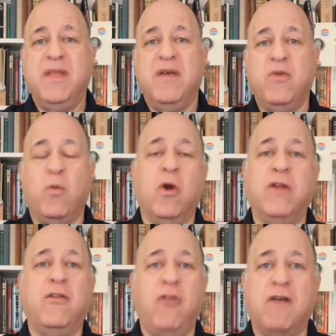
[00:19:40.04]
The war on
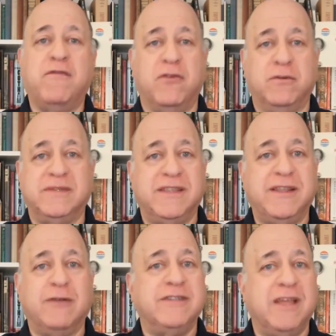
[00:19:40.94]
the law firms,
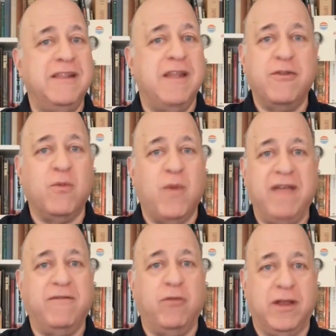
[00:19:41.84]
there's another way
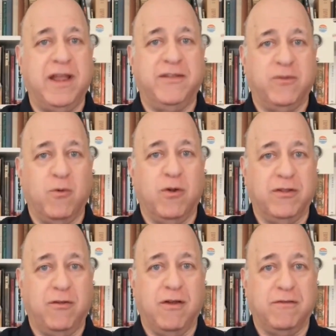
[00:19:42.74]
of looking at the war on the
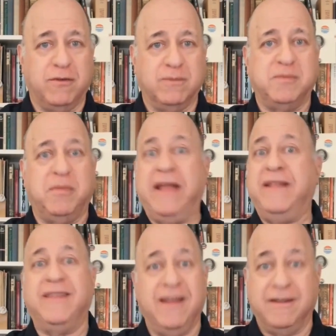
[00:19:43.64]
law firms,
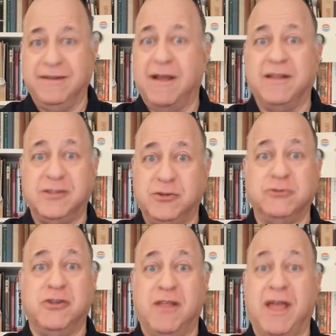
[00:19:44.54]
blatantly
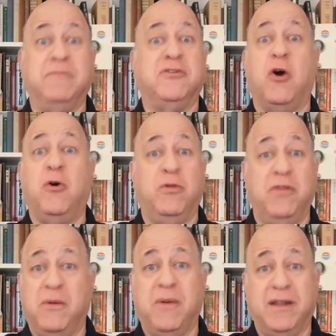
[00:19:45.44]
unconstitutional. I'm told,
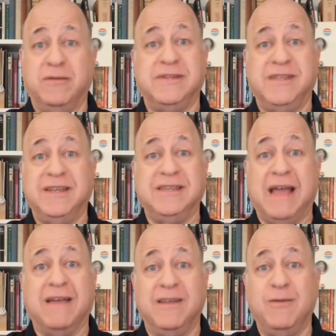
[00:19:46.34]
though, I don't see
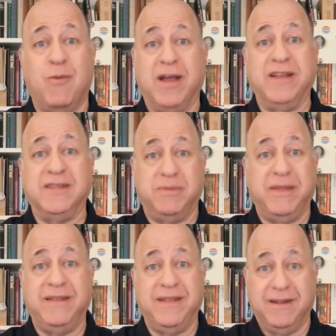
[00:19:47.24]
exactly why it's
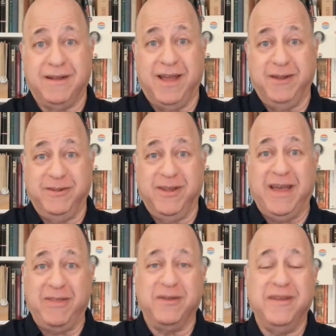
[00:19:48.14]
blatantly
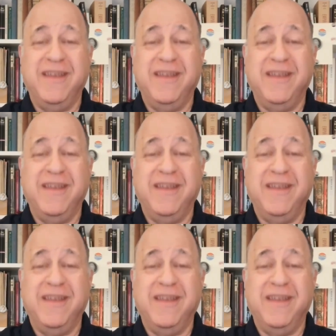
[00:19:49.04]
how the